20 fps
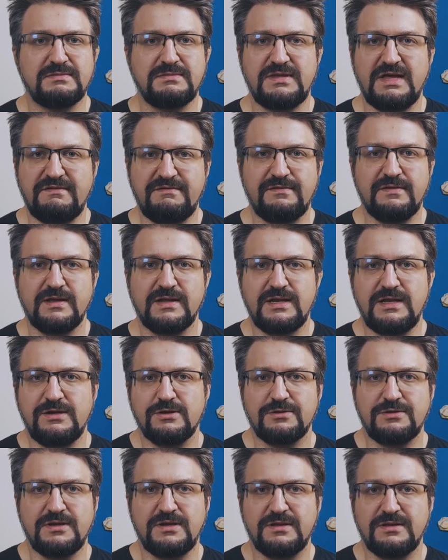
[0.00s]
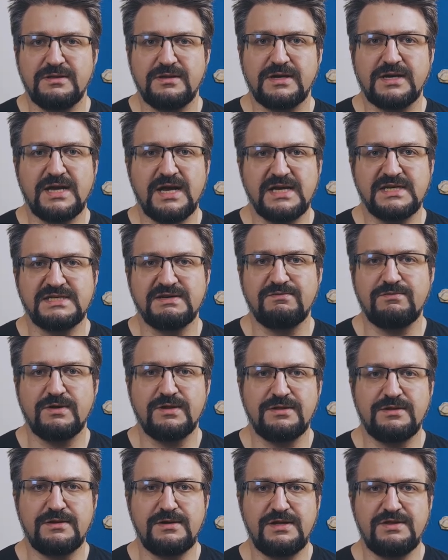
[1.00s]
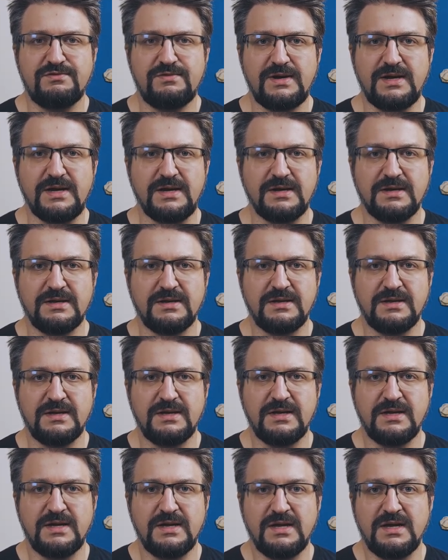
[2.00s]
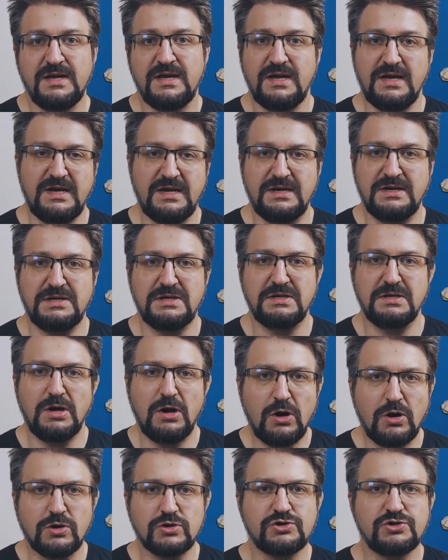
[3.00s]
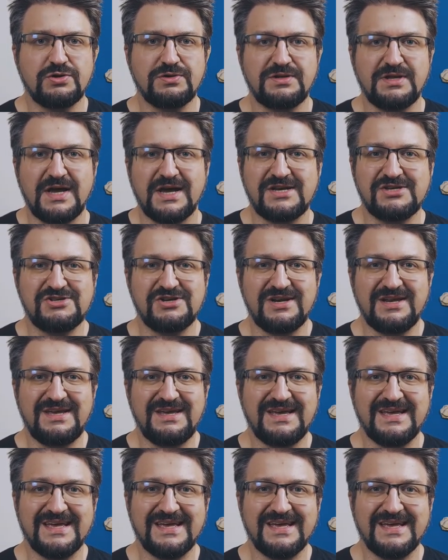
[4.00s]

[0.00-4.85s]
definitely not in the case of 133. And Oakeshott actually